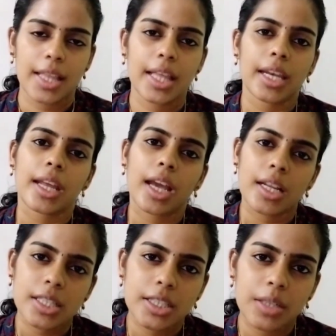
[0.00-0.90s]
then
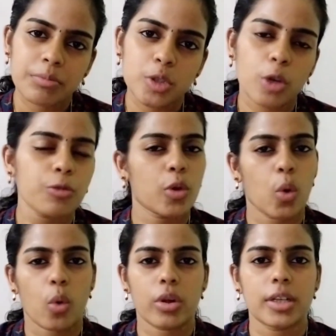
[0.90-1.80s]
contempt of
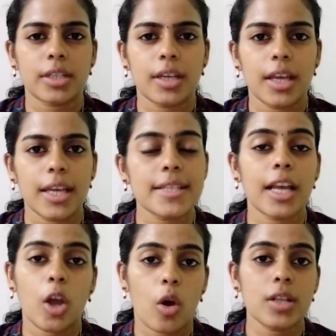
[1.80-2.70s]
court
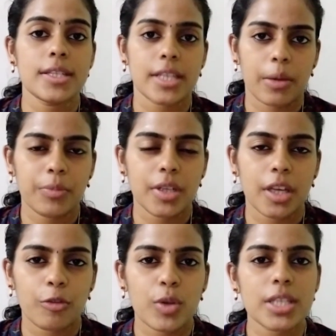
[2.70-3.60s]
is a concept
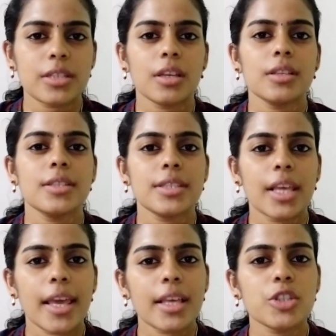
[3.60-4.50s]
which
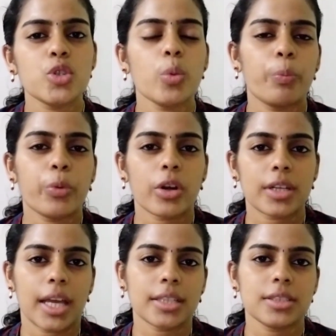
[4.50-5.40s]
seeks to
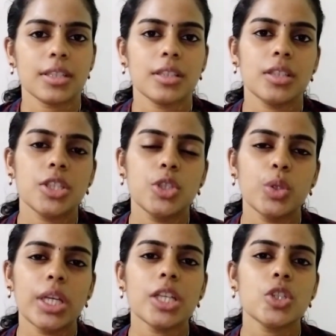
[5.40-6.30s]
protect the
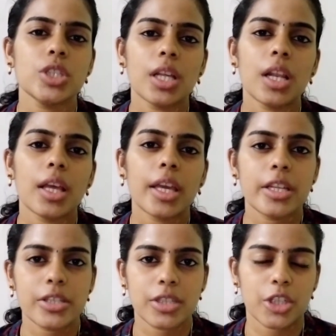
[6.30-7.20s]
judicial
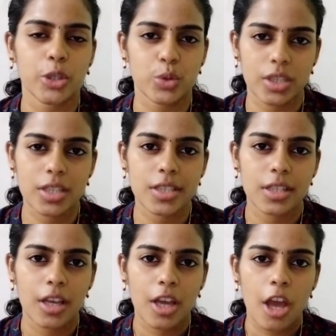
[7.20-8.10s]
institutions
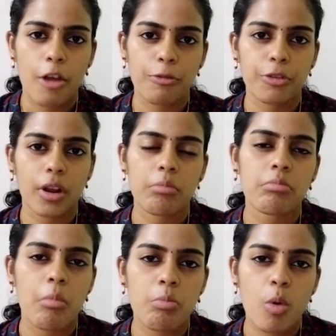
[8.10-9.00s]

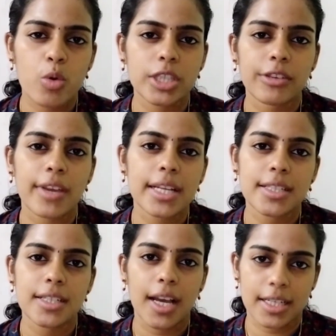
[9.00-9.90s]
from
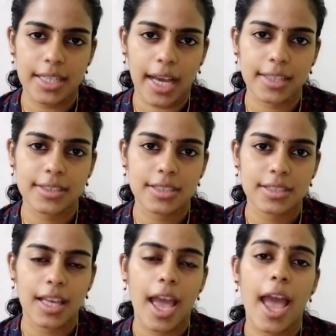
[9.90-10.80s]
motivated
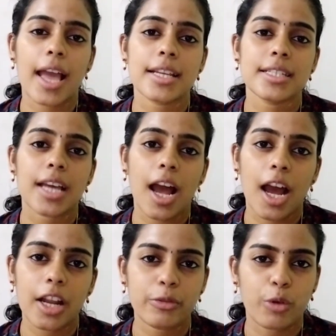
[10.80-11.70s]
attacks and
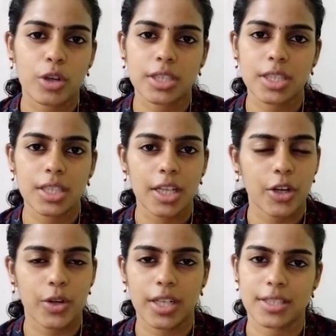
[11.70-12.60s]
unwanted
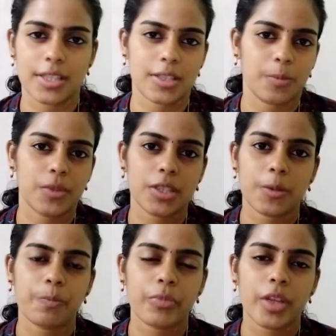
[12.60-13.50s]
criticisms.